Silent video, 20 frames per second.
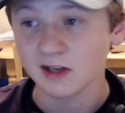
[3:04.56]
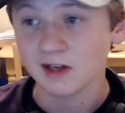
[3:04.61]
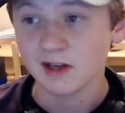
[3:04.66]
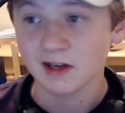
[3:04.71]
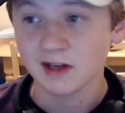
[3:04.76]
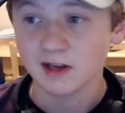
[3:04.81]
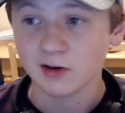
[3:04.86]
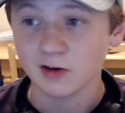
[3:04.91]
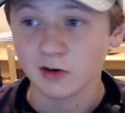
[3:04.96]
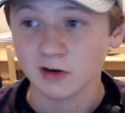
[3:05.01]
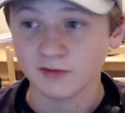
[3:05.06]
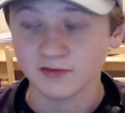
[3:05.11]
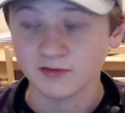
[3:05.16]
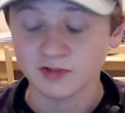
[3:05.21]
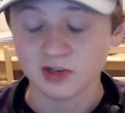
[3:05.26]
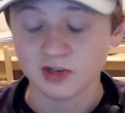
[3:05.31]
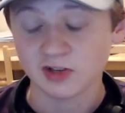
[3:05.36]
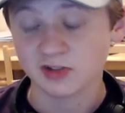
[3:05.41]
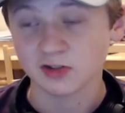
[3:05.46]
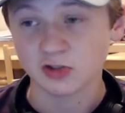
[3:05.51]
or if
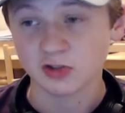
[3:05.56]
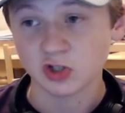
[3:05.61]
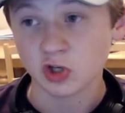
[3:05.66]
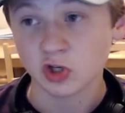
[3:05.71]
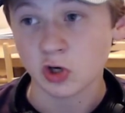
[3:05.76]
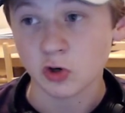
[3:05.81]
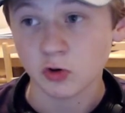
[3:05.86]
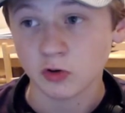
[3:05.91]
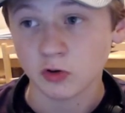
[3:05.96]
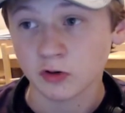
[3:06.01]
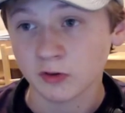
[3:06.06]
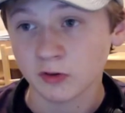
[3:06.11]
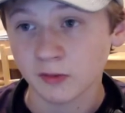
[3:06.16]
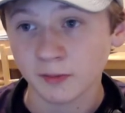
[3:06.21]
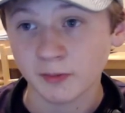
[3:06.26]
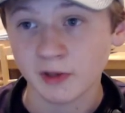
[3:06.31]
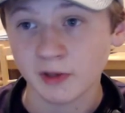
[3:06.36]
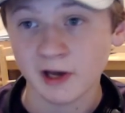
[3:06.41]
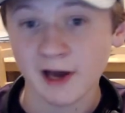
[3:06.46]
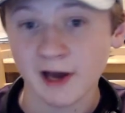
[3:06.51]
just a joke.
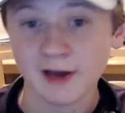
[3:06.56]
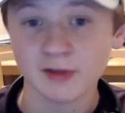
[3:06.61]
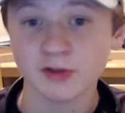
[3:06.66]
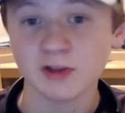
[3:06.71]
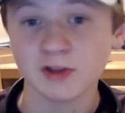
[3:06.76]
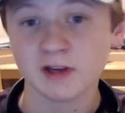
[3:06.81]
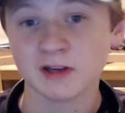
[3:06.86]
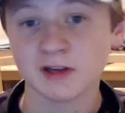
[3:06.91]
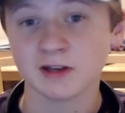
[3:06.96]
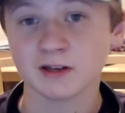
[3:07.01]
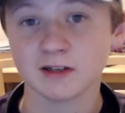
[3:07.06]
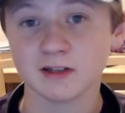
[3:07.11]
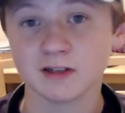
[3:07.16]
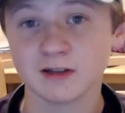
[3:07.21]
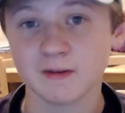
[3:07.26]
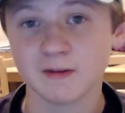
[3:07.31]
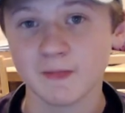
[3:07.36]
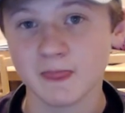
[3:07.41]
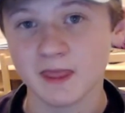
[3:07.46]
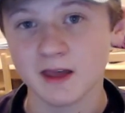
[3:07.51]
But I think
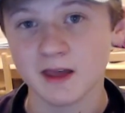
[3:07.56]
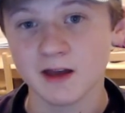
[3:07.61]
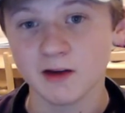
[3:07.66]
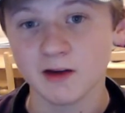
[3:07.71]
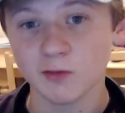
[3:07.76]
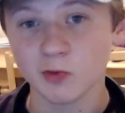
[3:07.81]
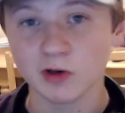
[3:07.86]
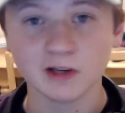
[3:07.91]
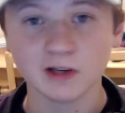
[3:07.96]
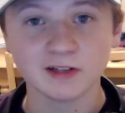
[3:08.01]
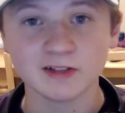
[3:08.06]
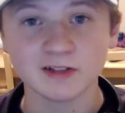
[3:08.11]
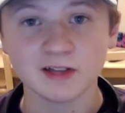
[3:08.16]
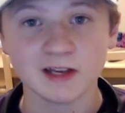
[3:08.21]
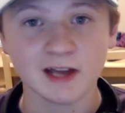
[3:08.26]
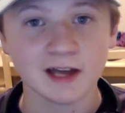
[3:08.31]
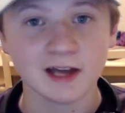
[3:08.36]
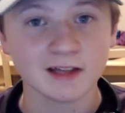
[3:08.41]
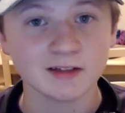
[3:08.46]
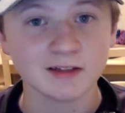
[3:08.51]
what he said
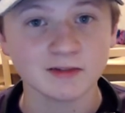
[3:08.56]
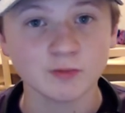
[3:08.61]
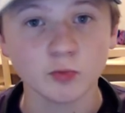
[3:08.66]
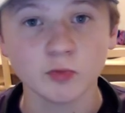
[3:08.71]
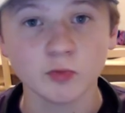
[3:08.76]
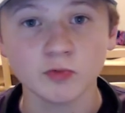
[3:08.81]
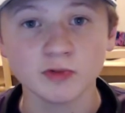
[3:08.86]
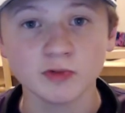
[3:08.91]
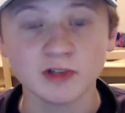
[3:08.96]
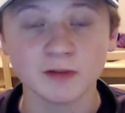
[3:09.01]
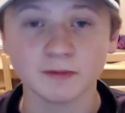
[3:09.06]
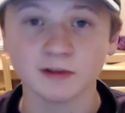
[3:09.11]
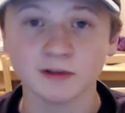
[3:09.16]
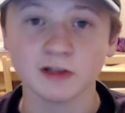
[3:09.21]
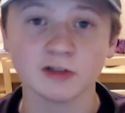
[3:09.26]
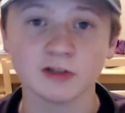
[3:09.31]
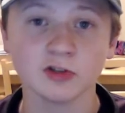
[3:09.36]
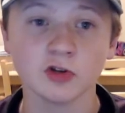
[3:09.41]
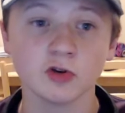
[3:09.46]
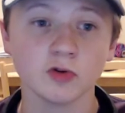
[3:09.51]
had something
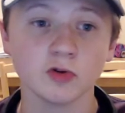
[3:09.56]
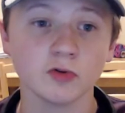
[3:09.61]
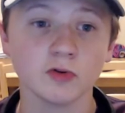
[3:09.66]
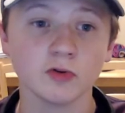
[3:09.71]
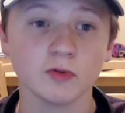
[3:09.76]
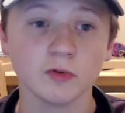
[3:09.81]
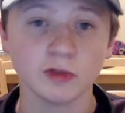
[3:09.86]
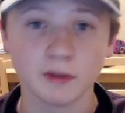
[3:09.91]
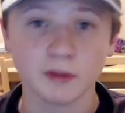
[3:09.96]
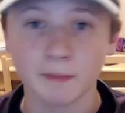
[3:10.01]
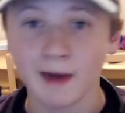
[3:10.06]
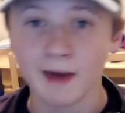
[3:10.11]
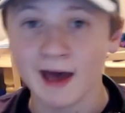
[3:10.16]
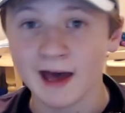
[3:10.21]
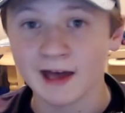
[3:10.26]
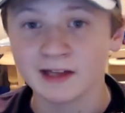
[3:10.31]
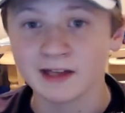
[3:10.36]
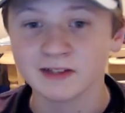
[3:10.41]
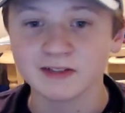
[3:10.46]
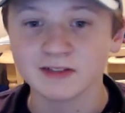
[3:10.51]
to do with the
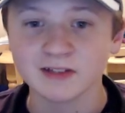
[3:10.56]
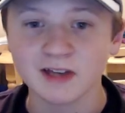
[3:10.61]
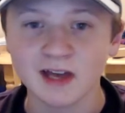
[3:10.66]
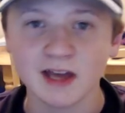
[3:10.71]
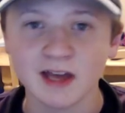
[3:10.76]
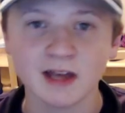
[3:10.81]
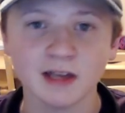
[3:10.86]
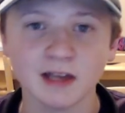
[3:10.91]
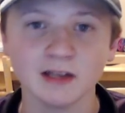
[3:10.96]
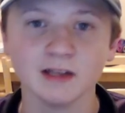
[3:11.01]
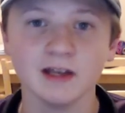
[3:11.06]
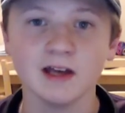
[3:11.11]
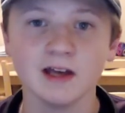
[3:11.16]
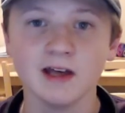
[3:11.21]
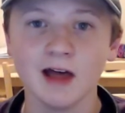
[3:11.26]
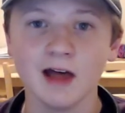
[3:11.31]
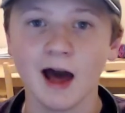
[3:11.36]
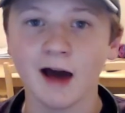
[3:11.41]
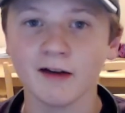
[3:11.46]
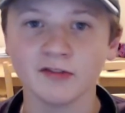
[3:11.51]
past, and
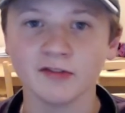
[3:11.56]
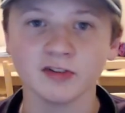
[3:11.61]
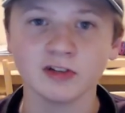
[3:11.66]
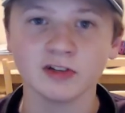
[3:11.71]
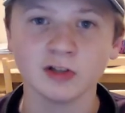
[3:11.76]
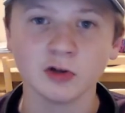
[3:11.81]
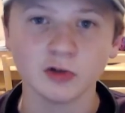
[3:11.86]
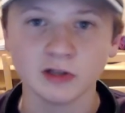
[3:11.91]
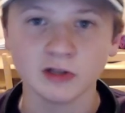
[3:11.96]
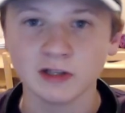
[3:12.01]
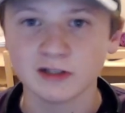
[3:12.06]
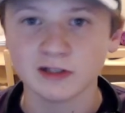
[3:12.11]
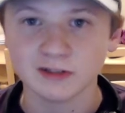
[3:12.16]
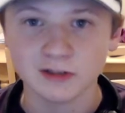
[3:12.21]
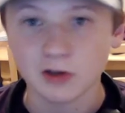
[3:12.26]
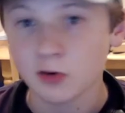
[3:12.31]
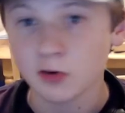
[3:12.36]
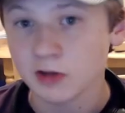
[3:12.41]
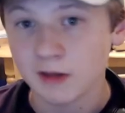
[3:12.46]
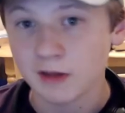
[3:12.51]
obviously Loki doesn't
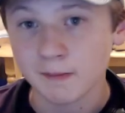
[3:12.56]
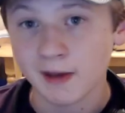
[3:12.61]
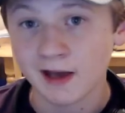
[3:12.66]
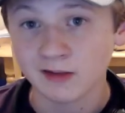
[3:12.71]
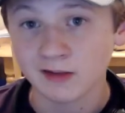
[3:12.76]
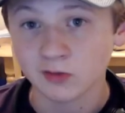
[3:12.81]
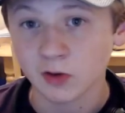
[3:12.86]
know that past.